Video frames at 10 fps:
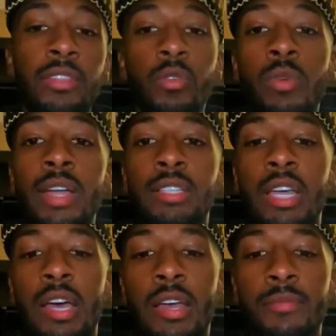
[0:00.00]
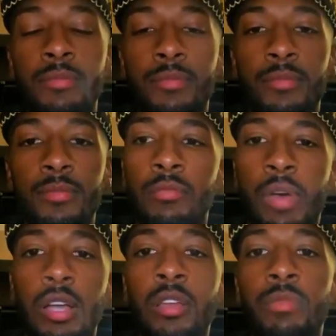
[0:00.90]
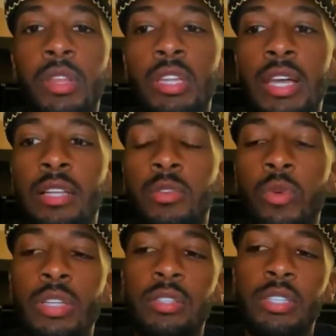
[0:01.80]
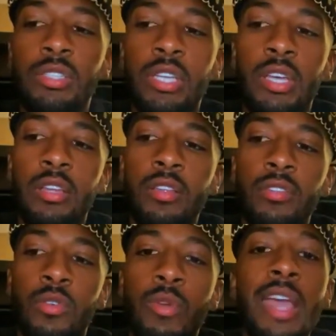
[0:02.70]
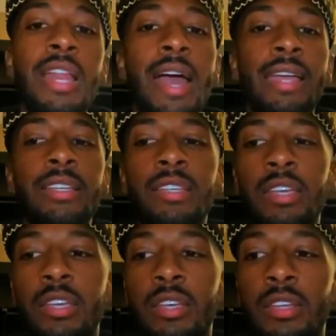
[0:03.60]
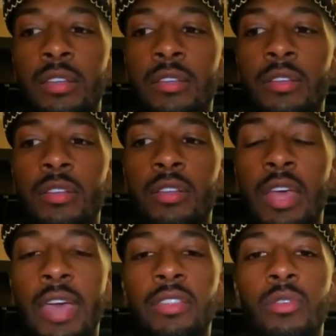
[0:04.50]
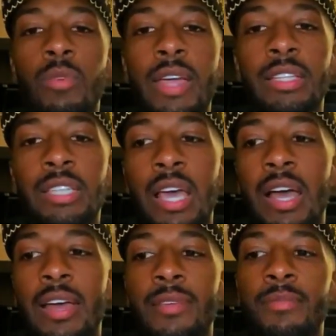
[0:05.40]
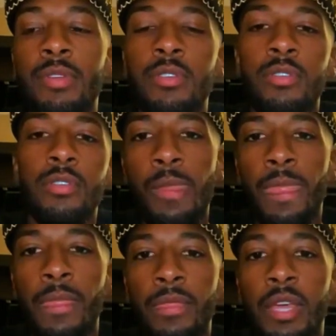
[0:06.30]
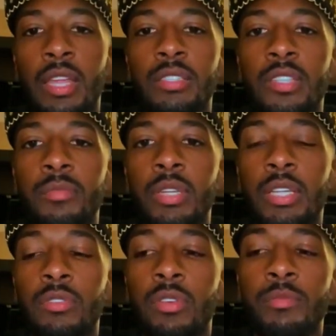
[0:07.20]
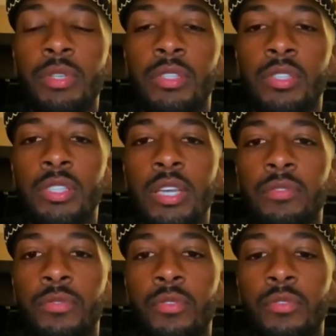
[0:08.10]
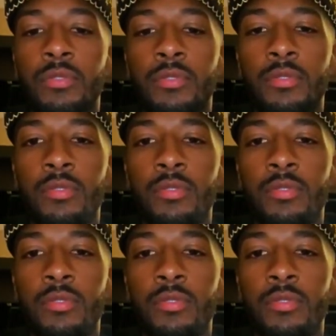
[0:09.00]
at the right time. My good brother, Dr. Wesley, said the right idea at the right time, now that's something that's going to be successful.